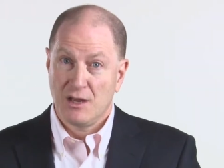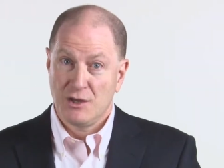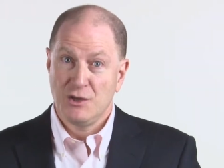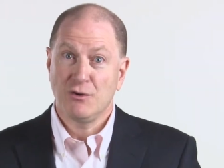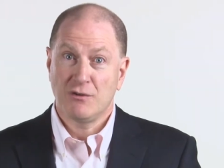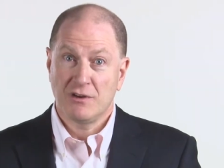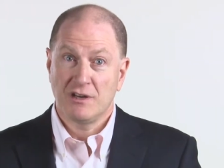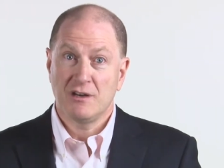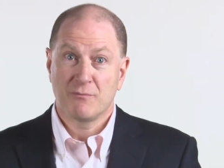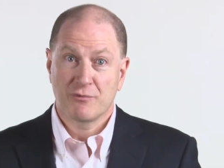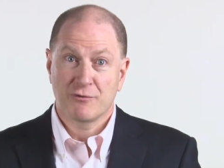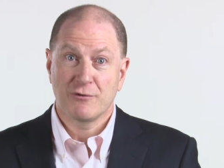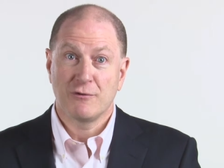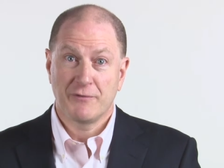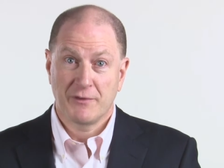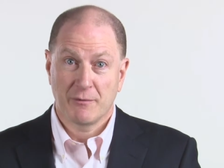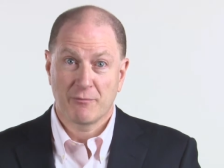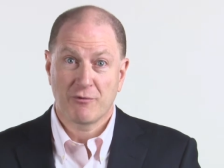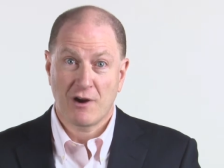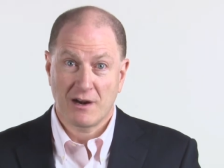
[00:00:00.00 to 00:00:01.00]
You can
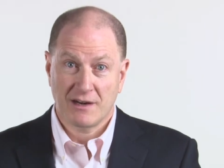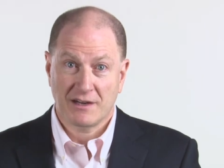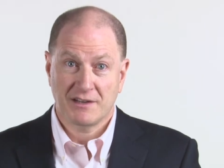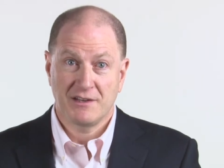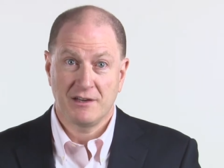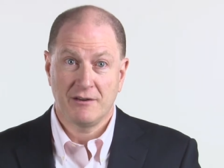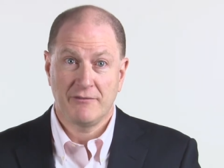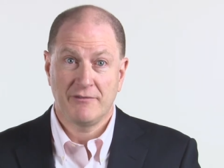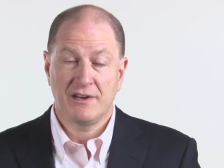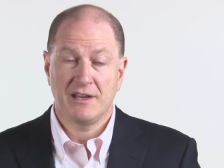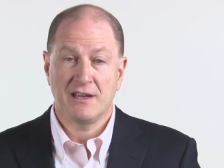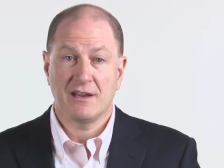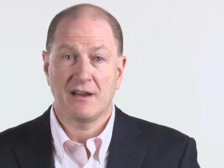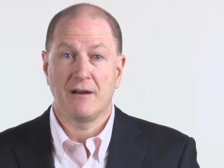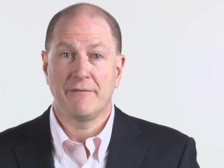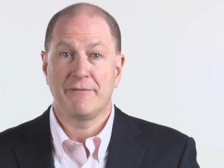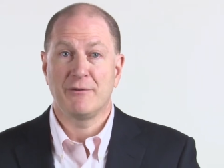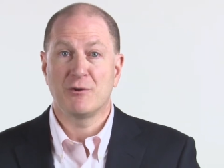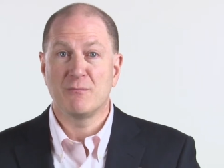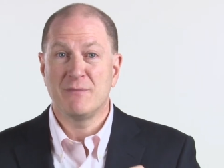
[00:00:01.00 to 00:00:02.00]
improve the productivity
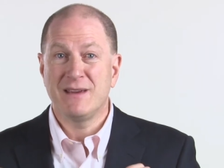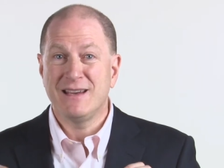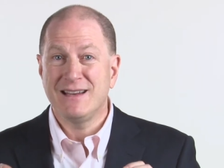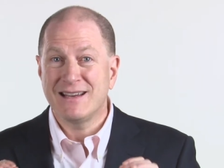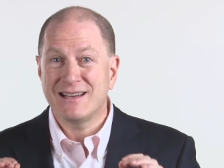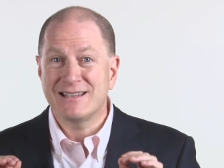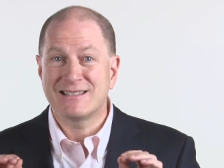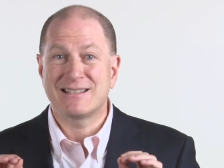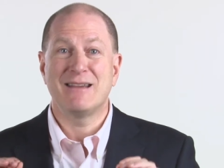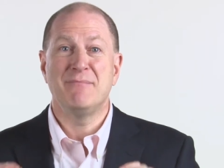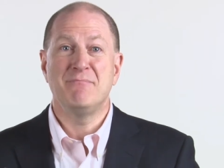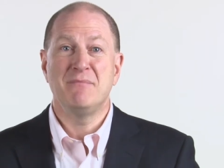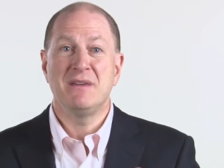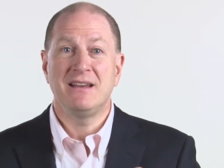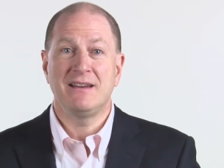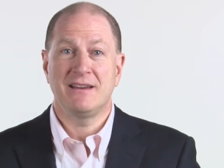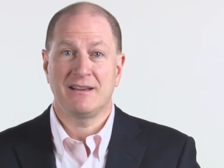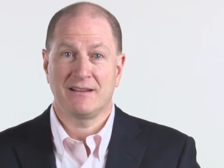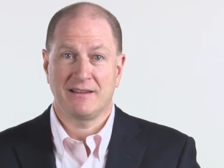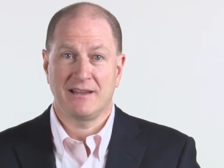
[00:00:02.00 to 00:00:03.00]
of your meetings
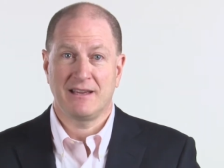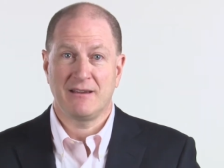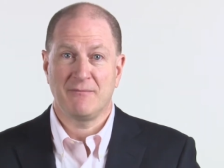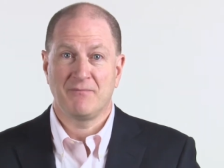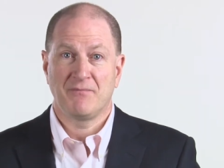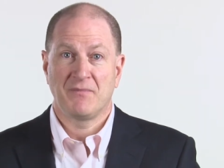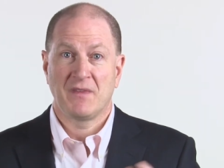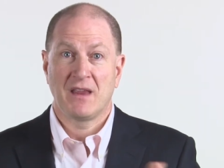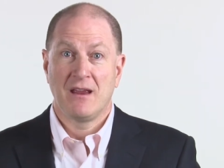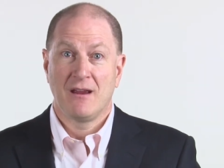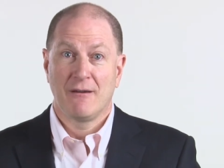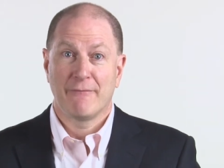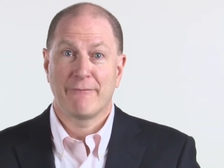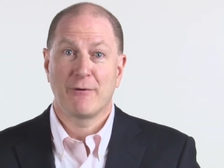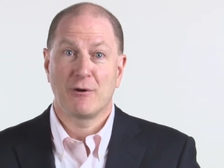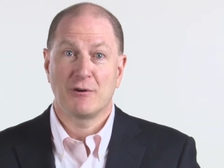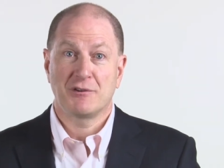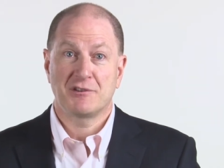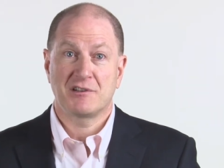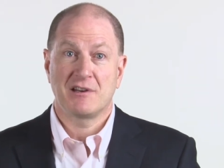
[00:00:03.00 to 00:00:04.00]
immediately.
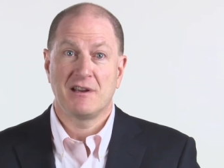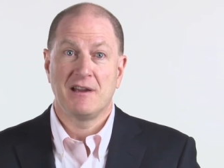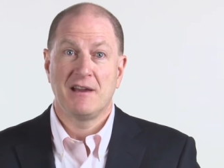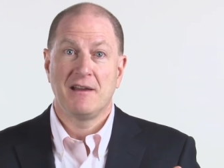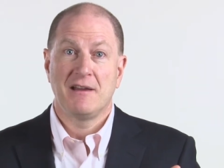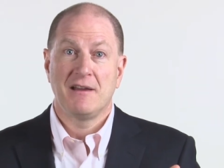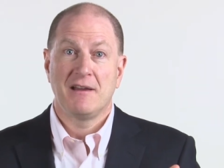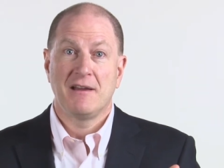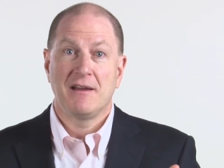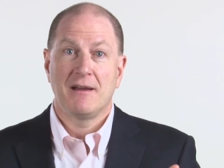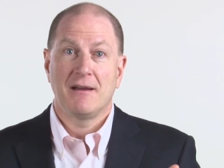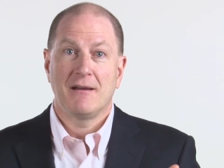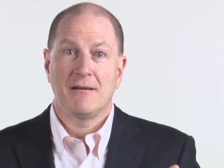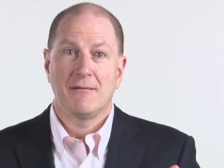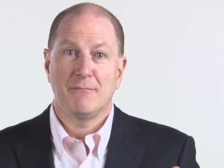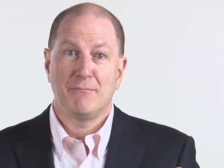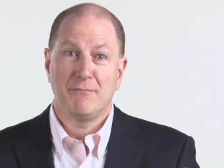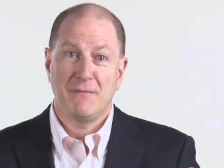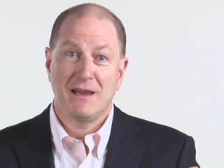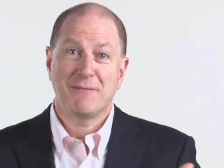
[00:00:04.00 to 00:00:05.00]
First,
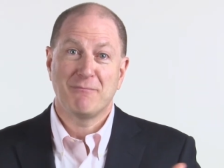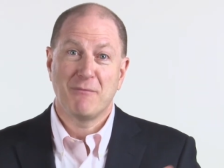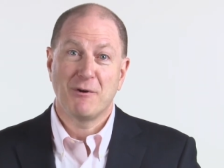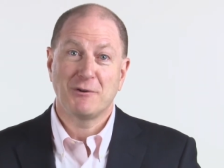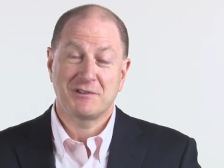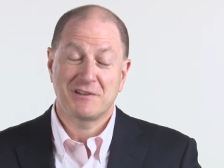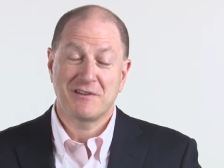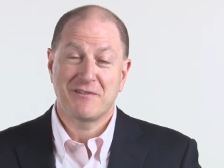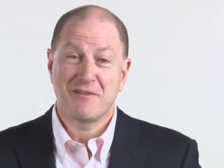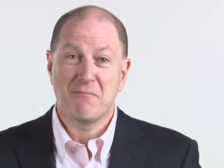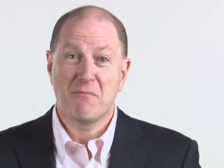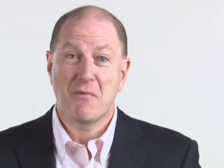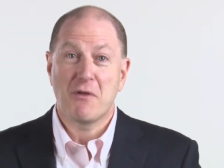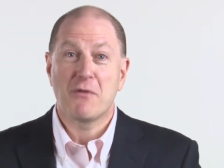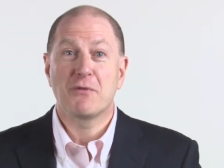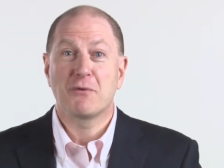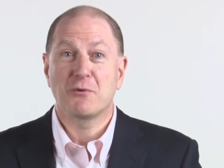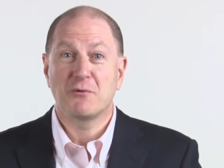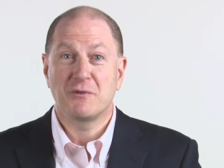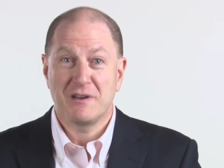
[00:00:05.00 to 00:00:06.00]
make most of them
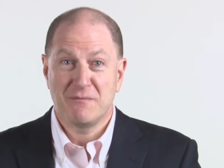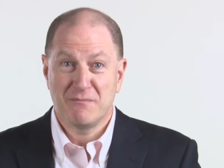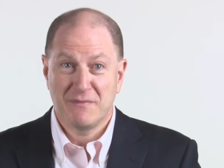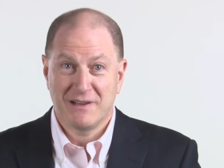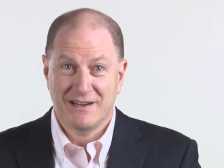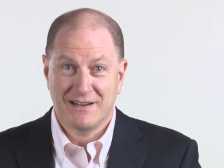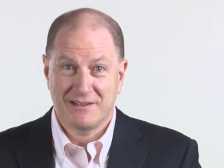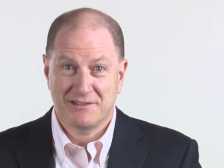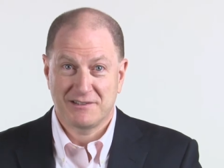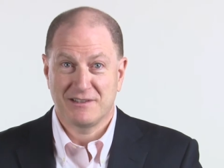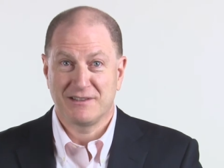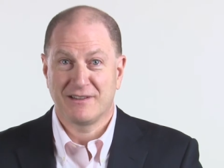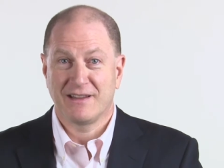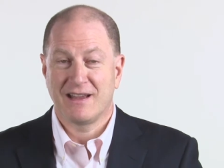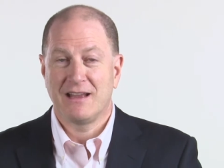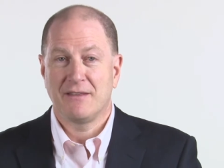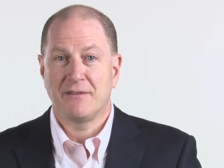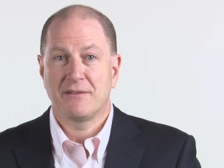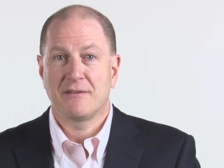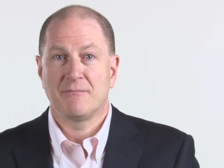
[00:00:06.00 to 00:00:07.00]
30 minutes in
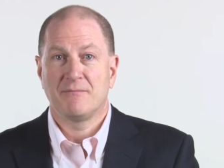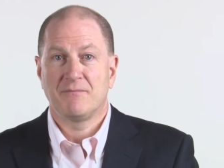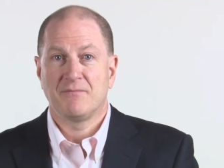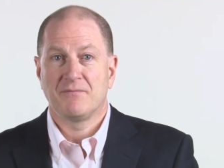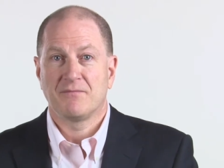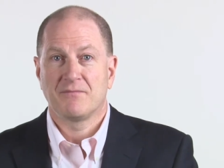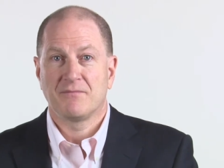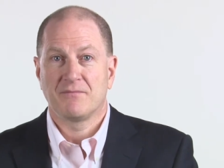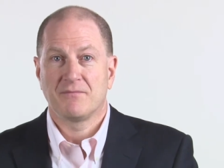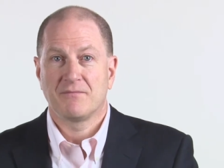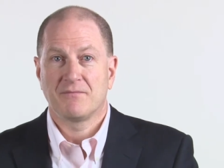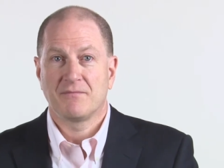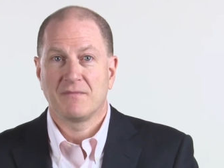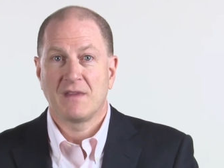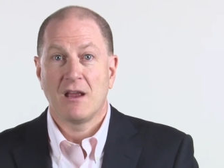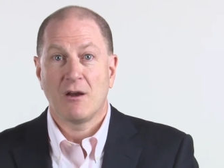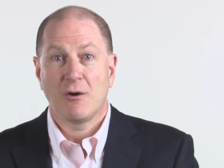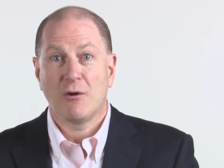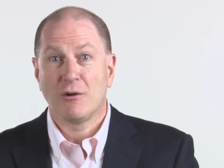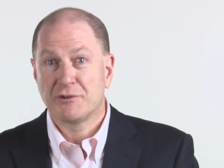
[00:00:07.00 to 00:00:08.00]
length.
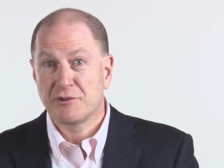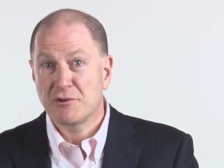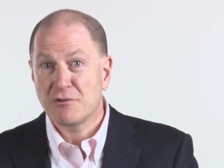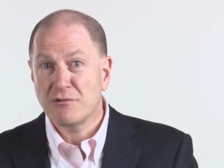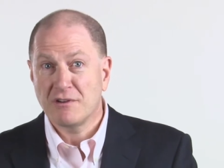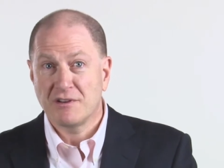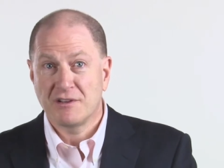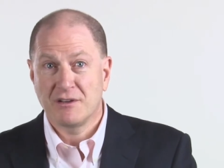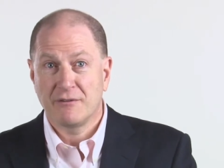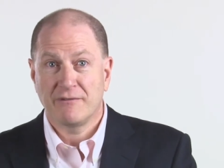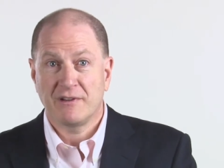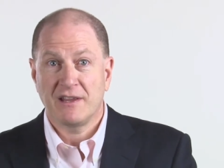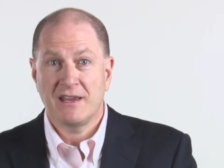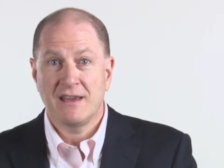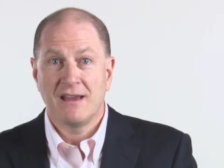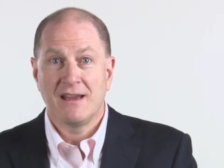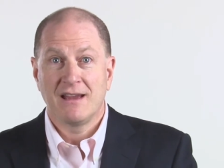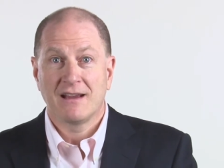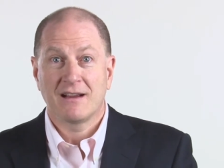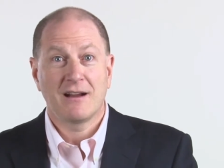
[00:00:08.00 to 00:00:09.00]

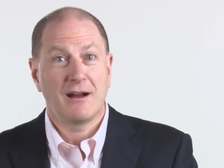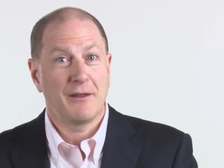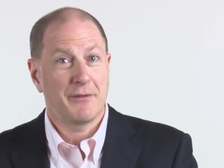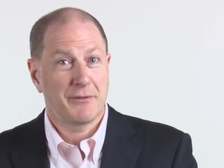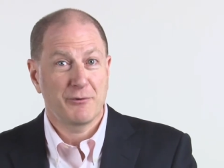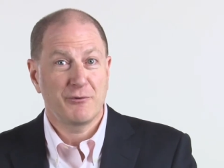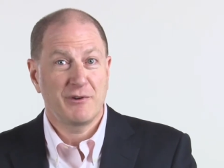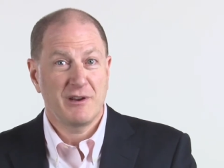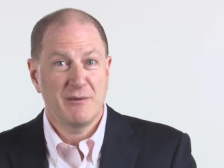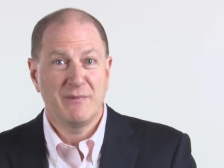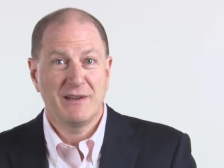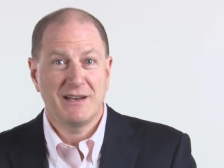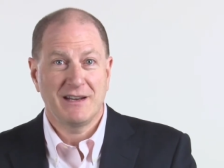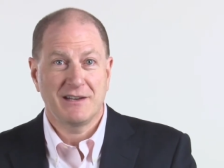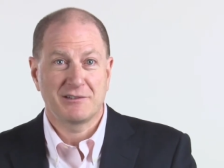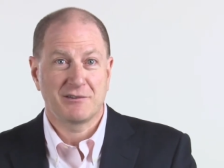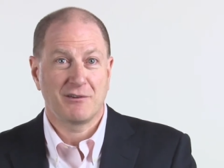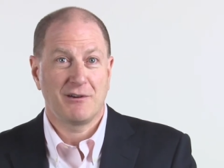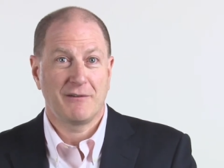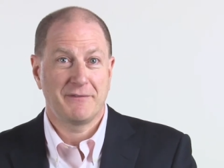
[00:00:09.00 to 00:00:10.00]
Alternatively, cut 30
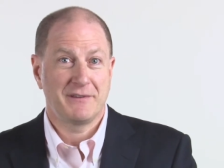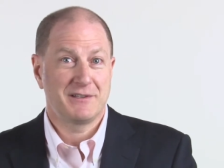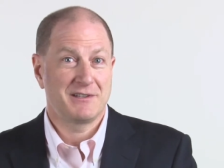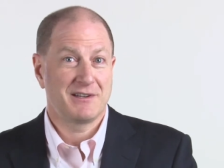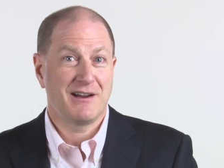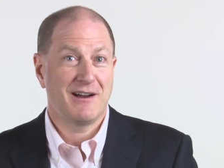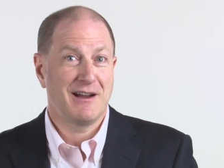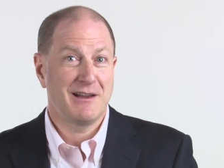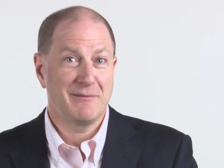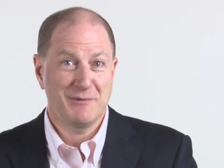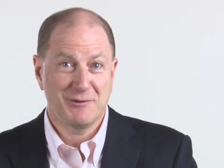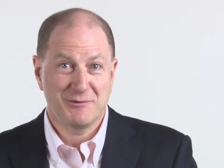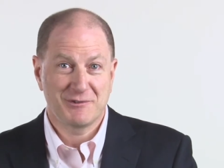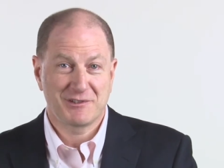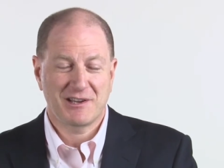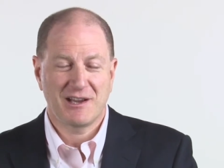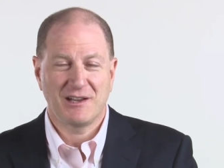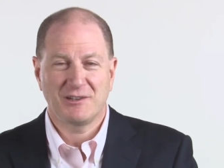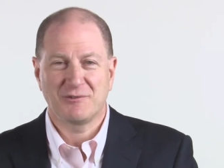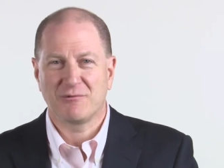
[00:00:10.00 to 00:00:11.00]
minutes off the time you
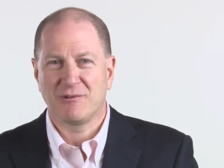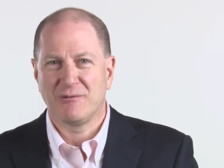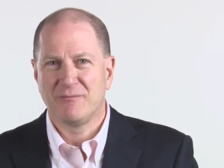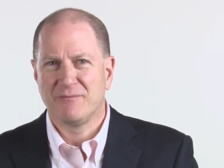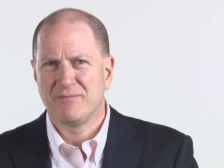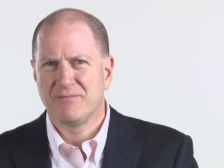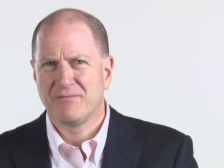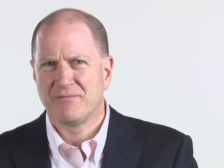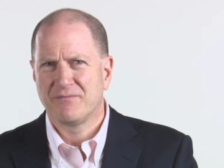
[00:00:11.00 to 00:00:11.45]
schedule.